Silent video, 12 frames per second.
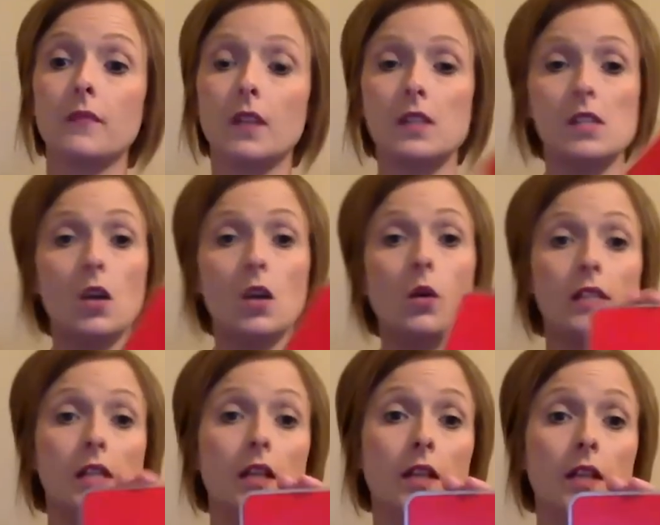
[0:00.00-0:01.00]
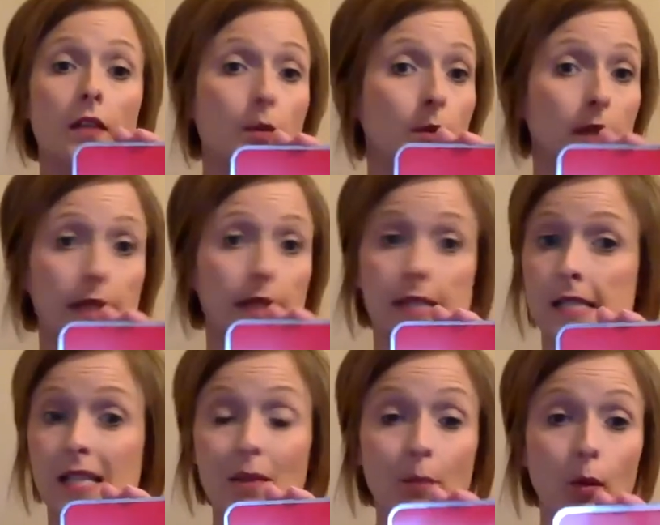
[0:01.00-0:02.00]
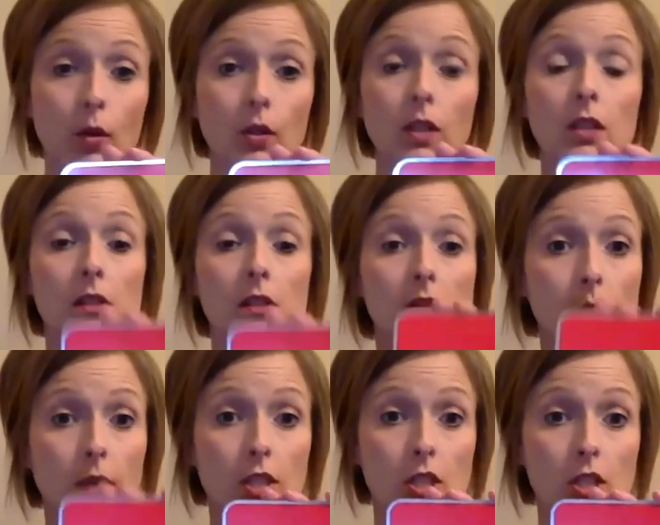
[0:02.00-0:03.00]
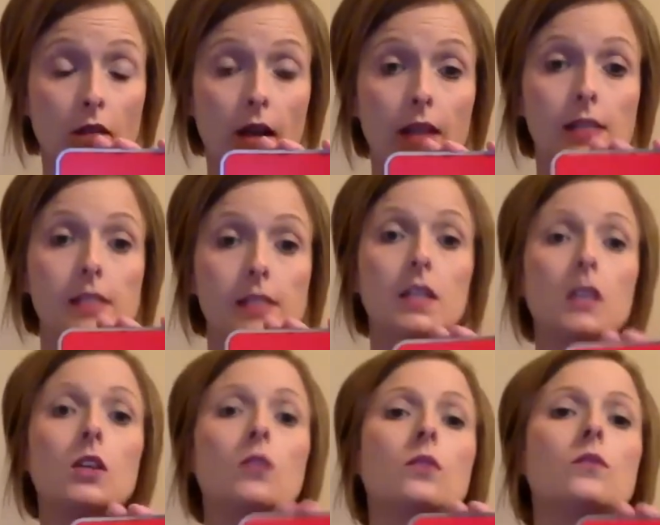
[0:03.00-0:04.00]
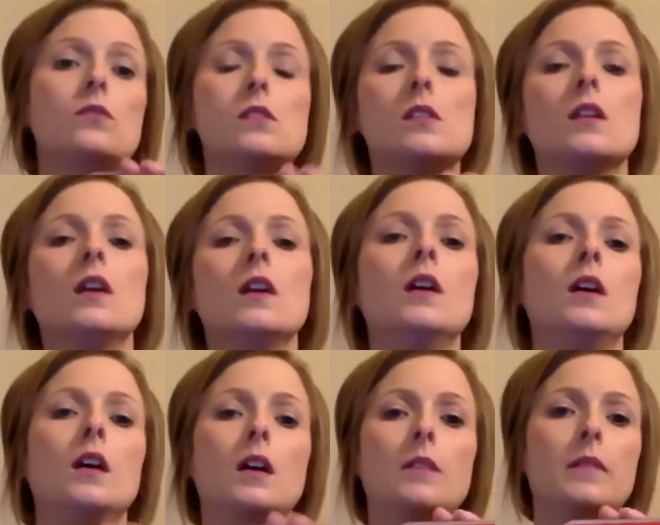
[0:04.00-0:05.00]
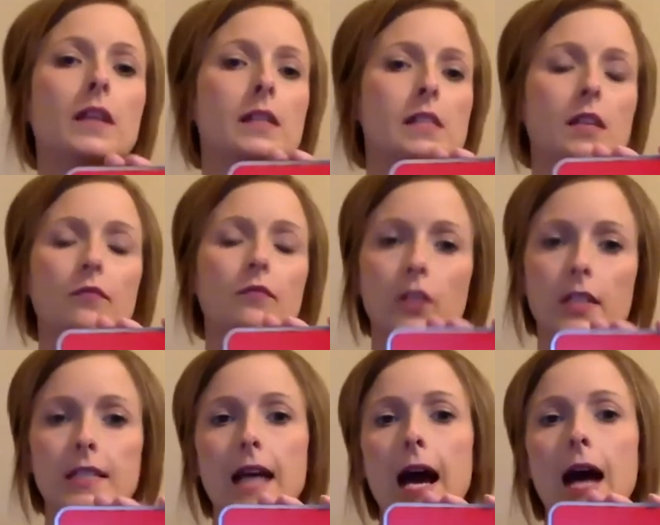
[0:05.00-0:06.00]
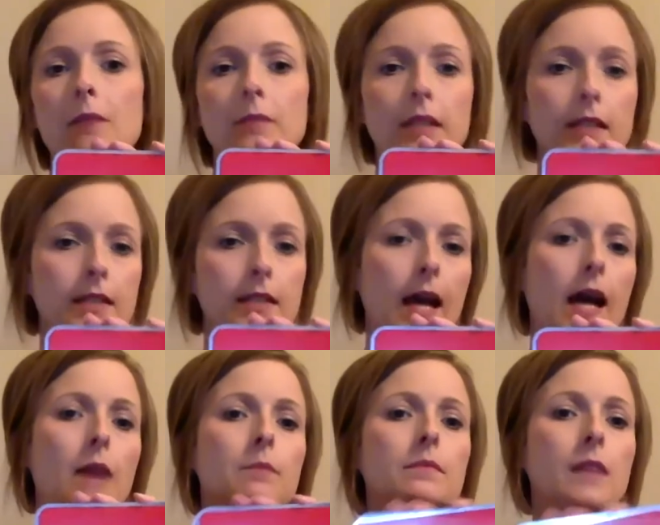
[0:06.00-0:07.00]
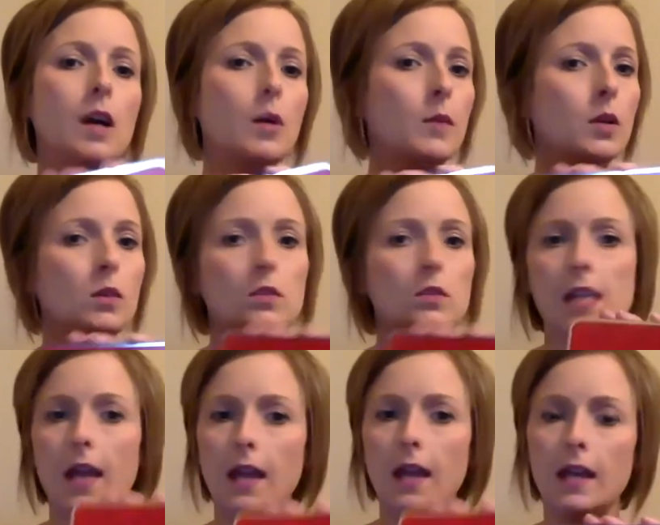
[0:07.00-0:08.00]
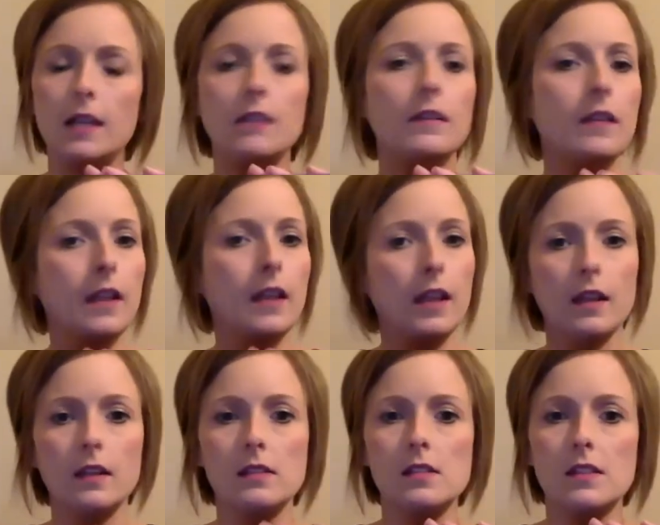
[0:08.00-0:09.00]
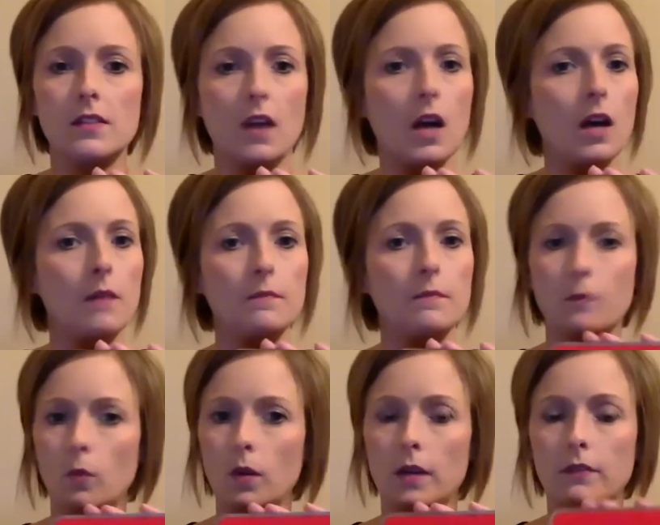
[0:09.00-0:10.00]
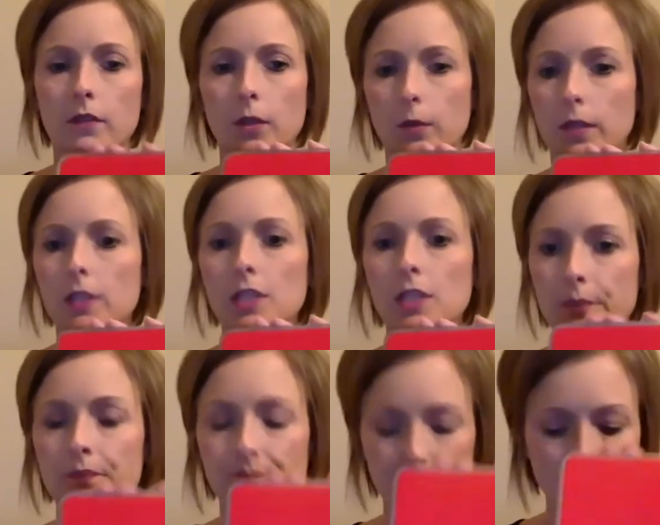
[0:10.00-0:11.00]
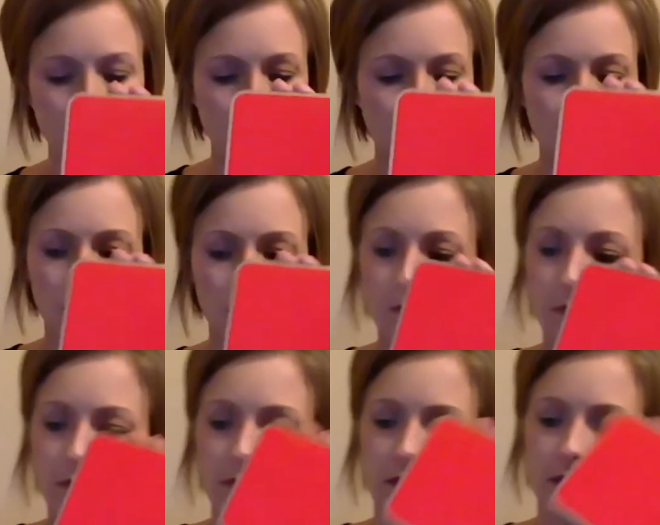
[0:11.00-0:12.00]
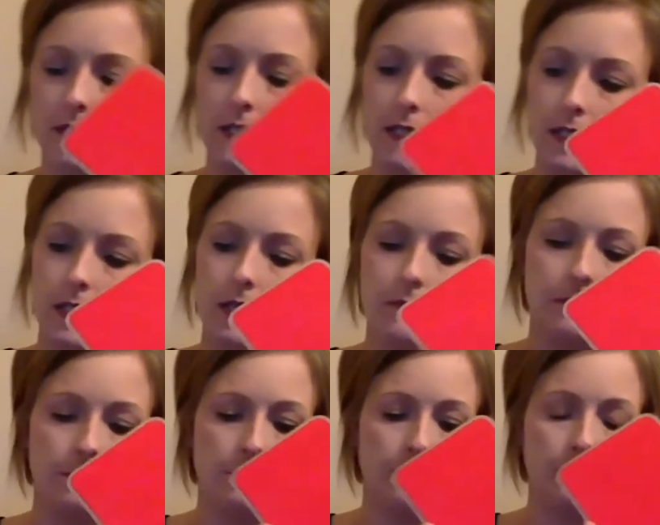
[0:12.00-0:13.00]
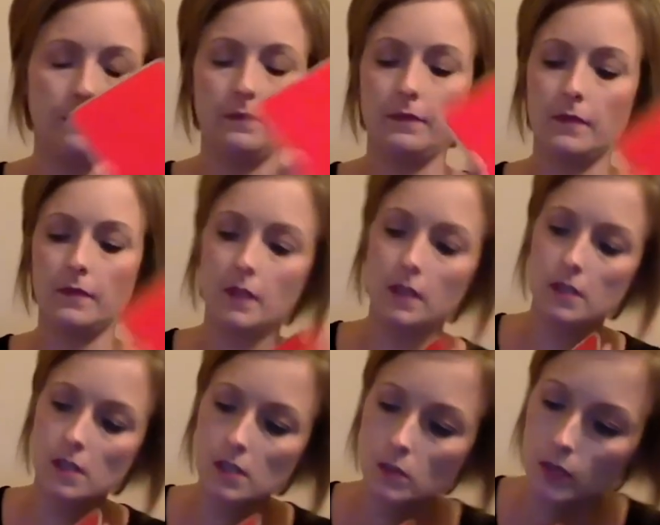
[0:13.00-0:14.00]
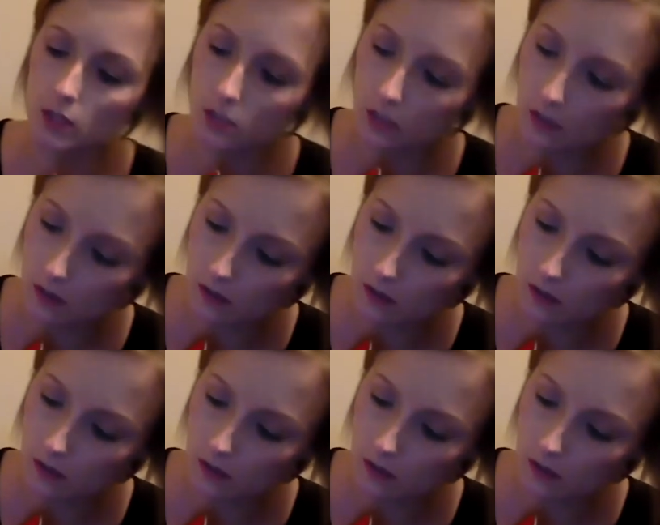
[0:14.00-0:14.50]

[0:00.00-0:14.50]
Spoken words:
So it's another really simple switch device to use. Like I said, foot tap, knee tap, elbows, head, hands, thumb, whatever you want to do. Fairly easy switch.